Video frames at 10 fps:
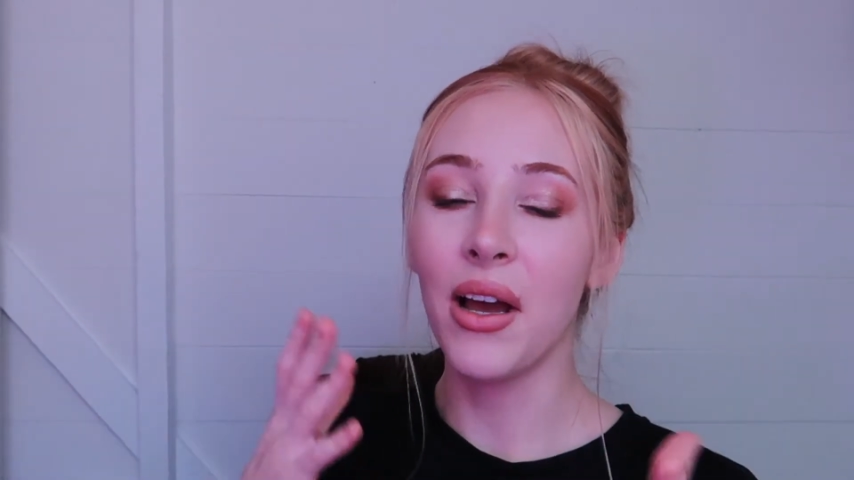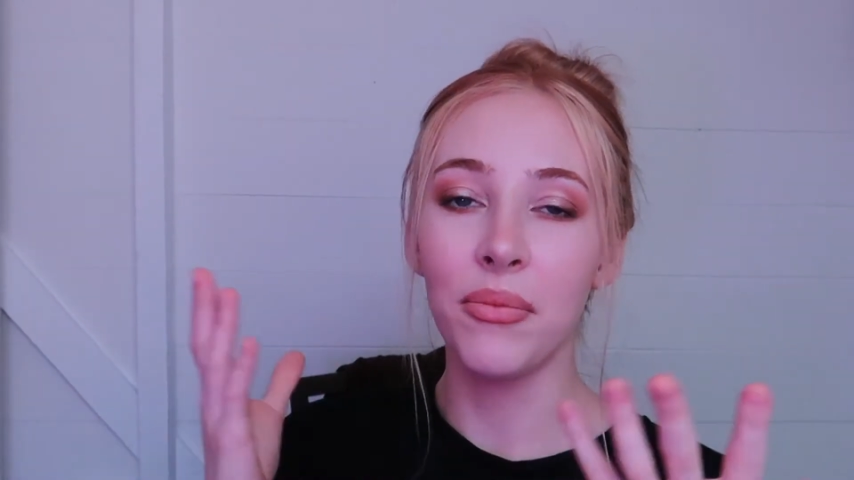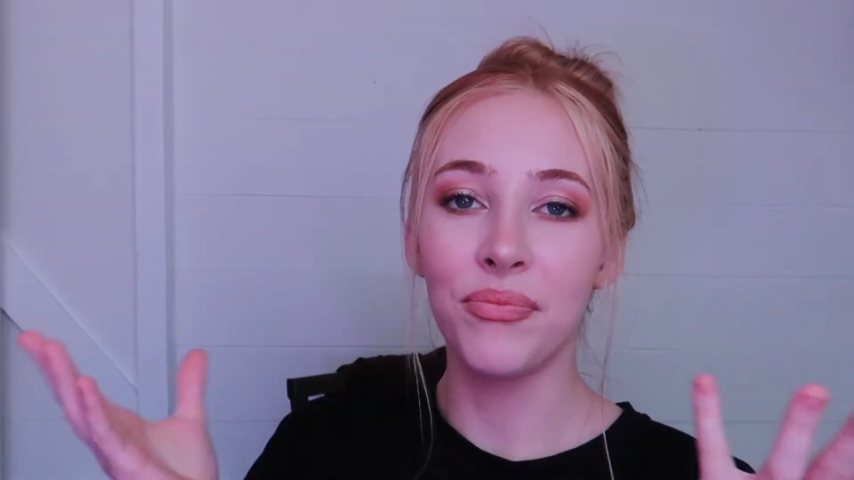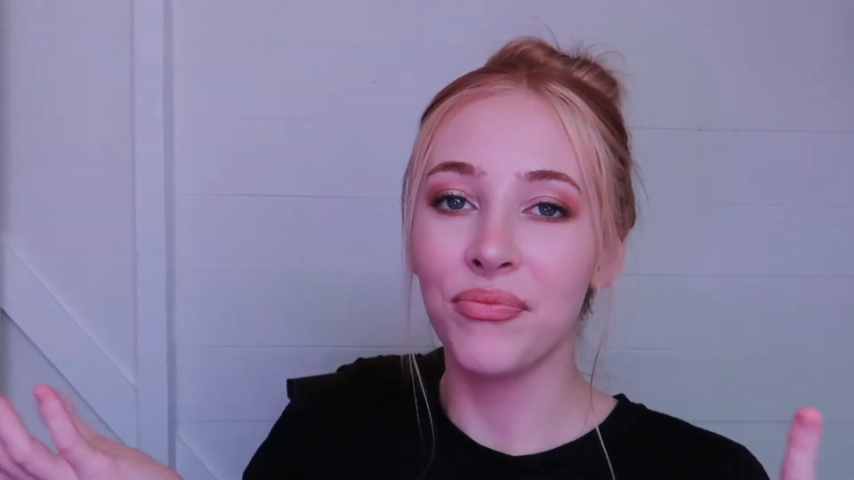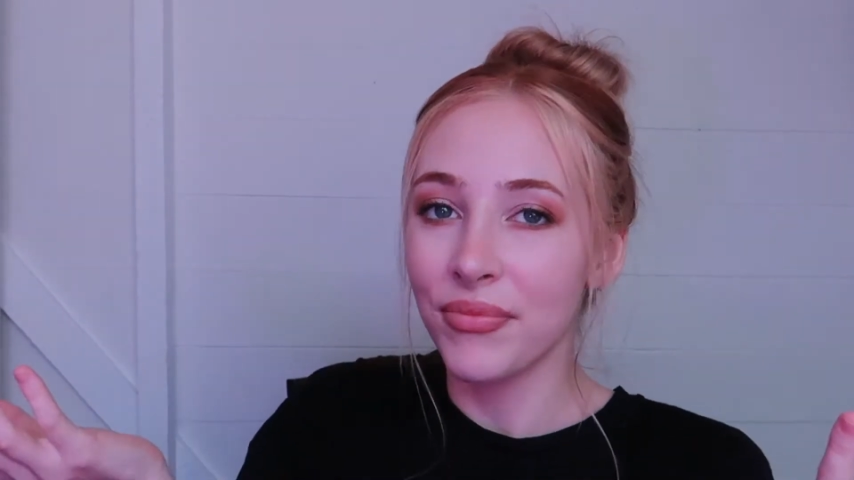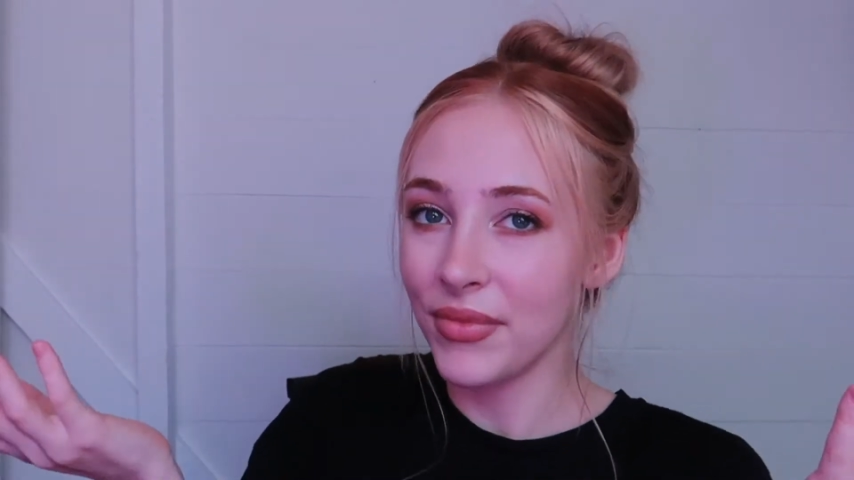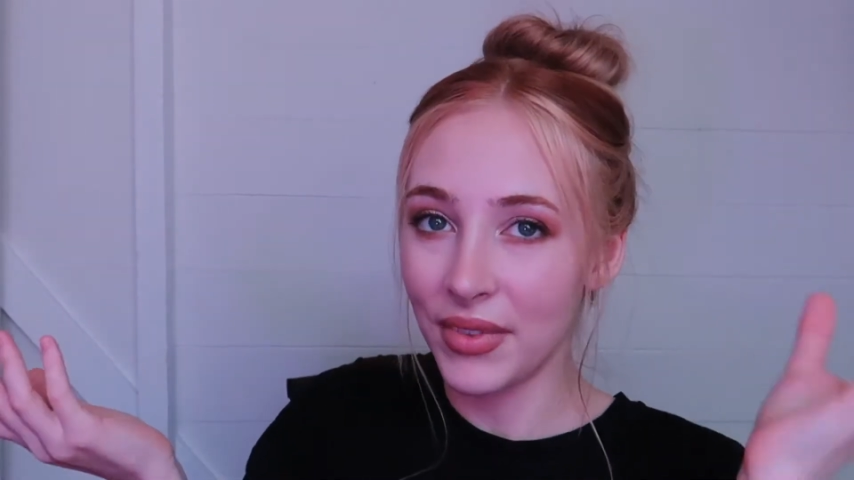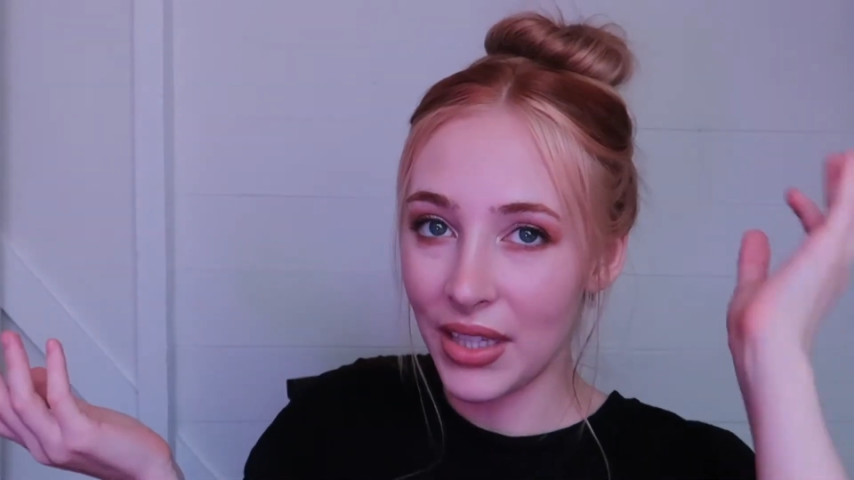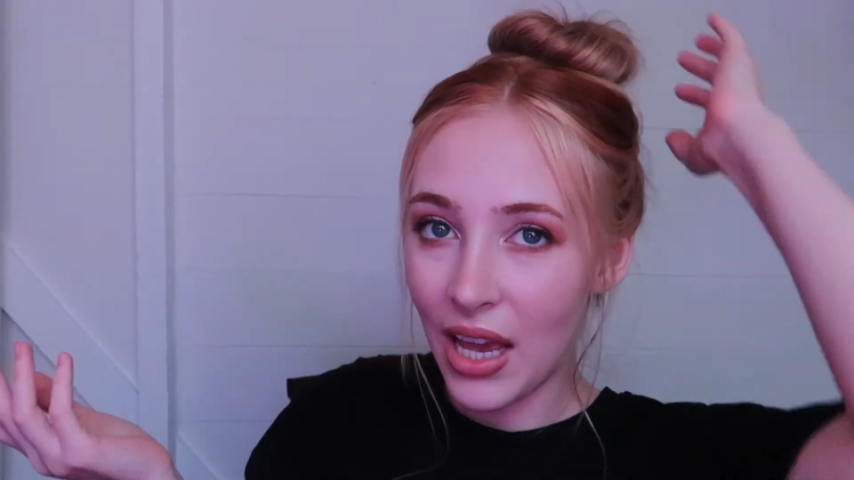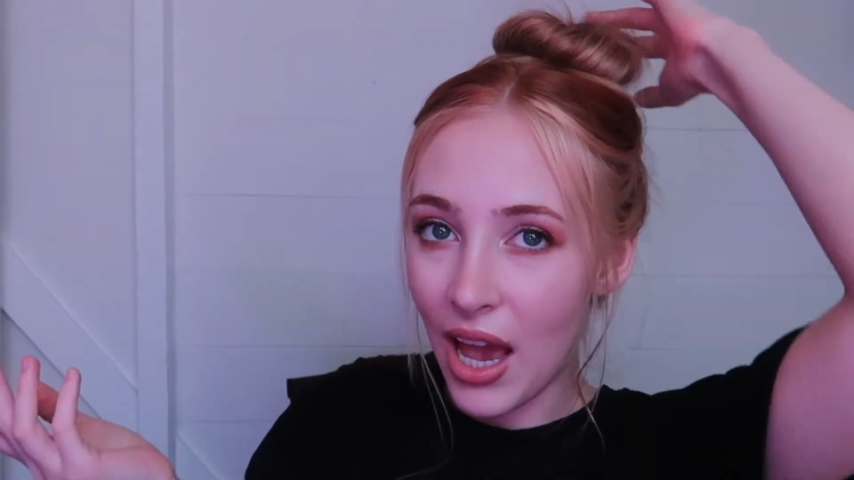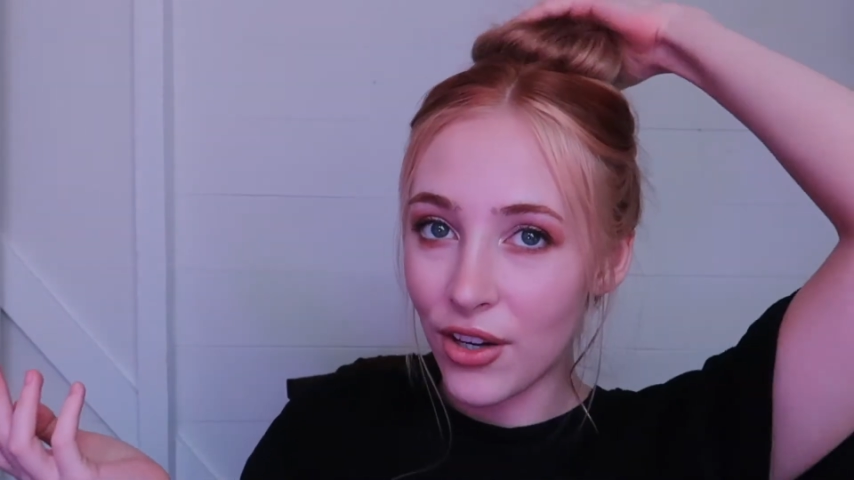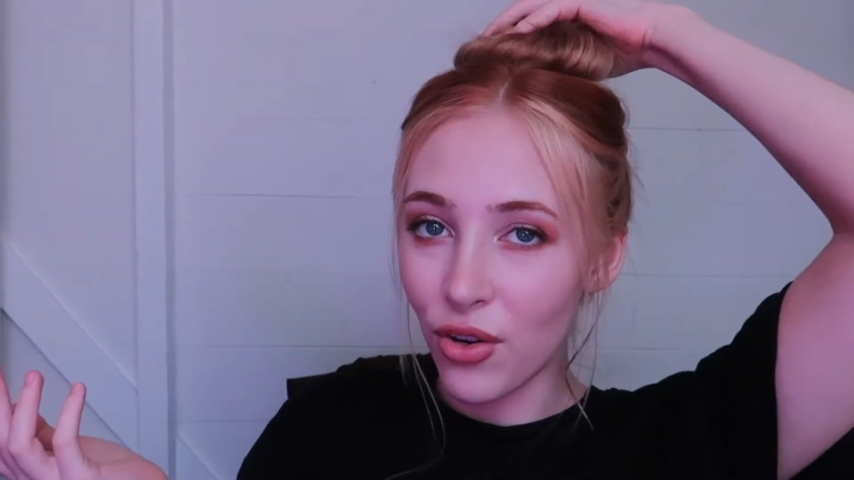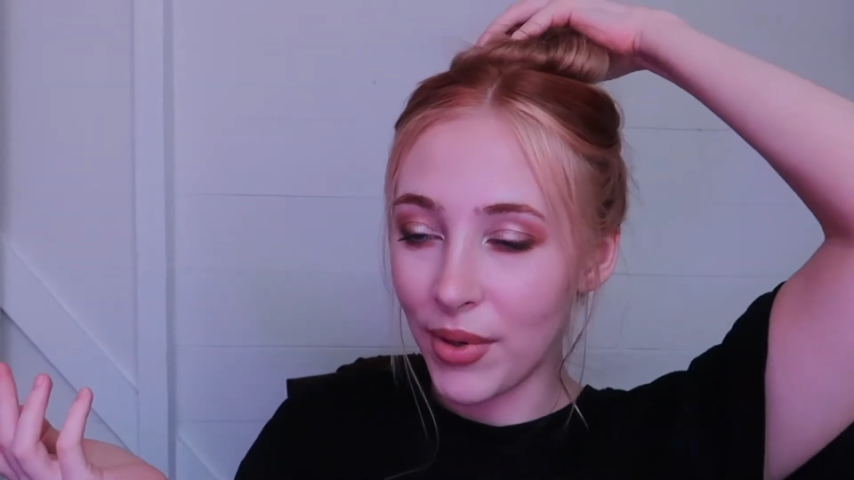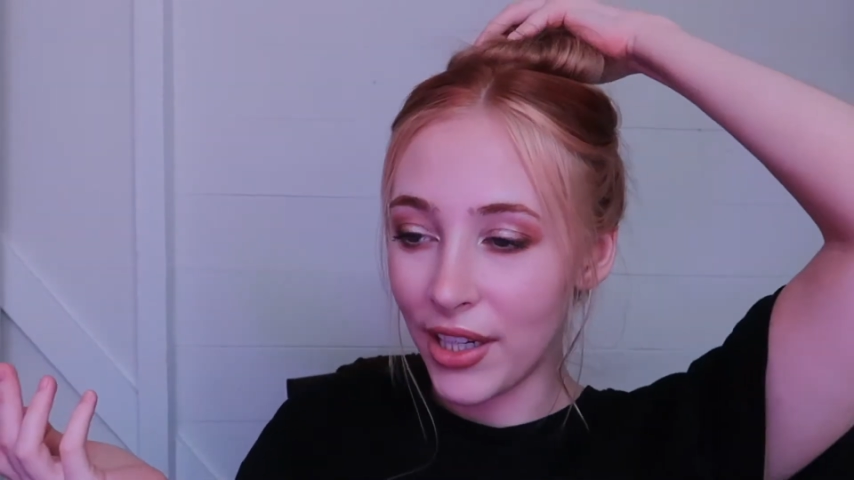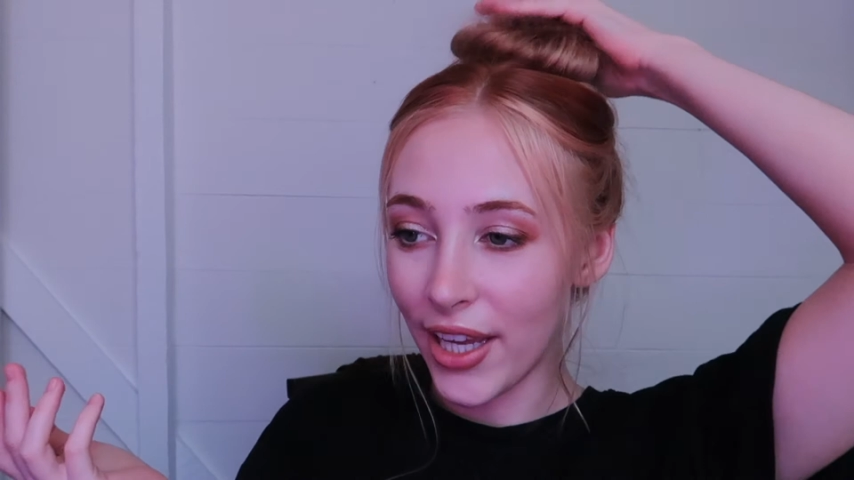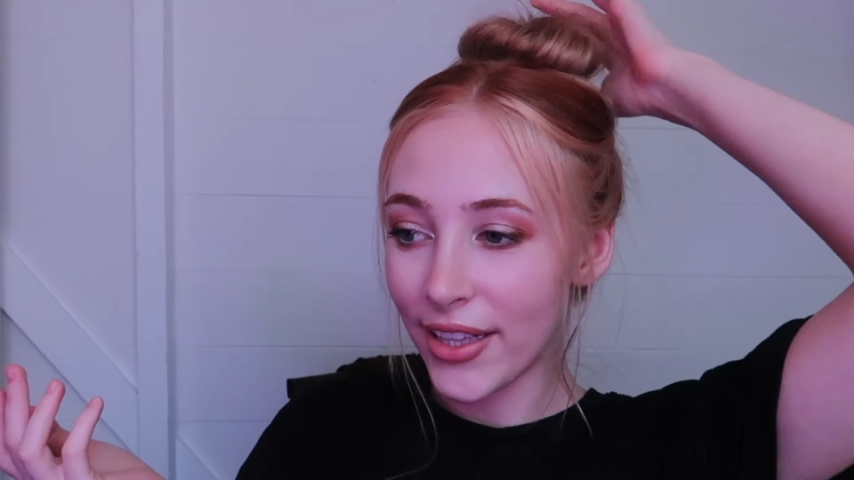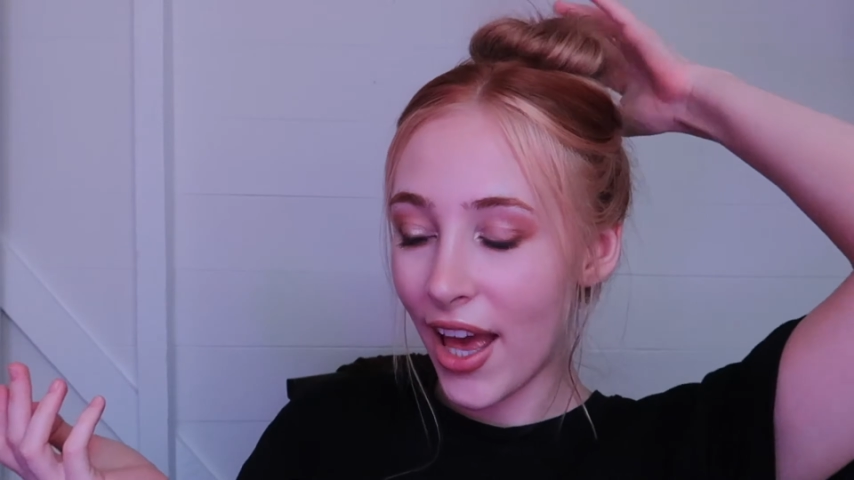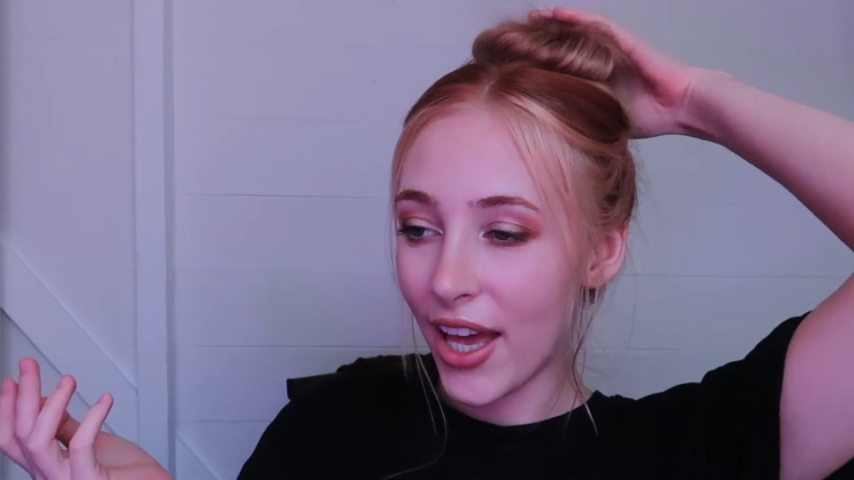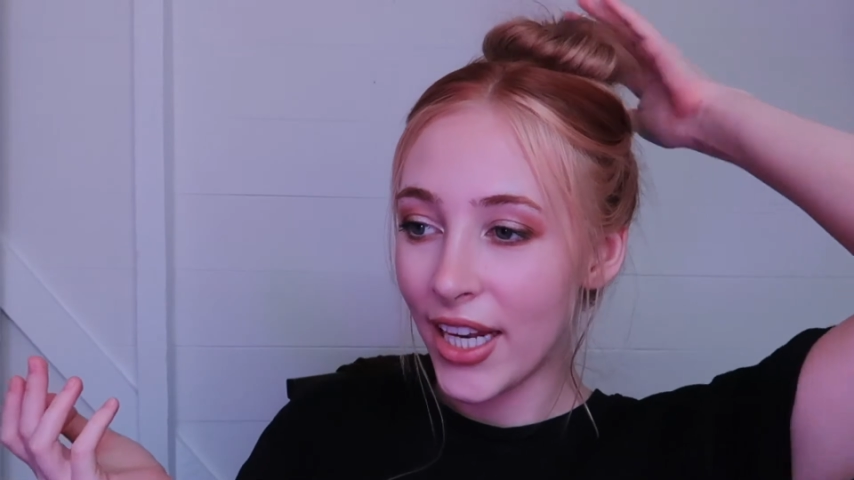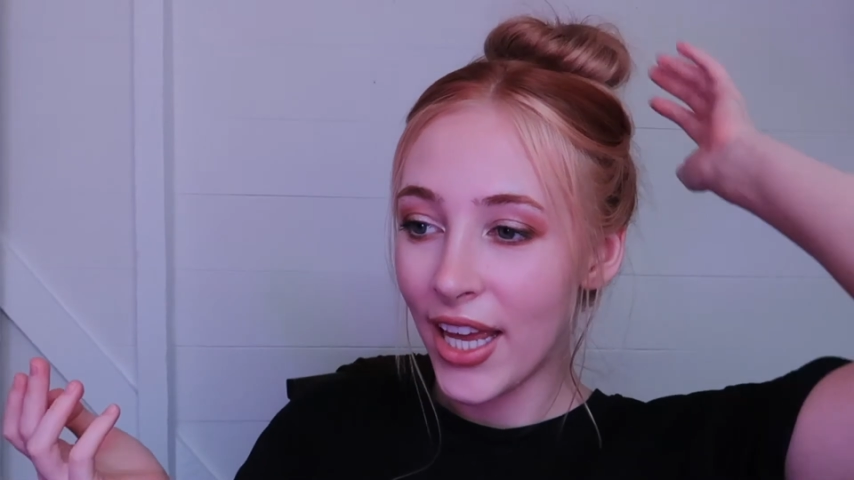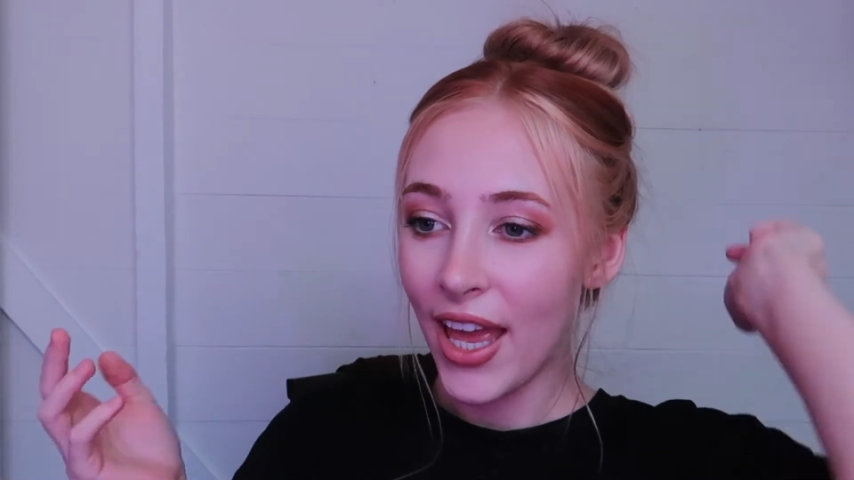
I don't mean it like that.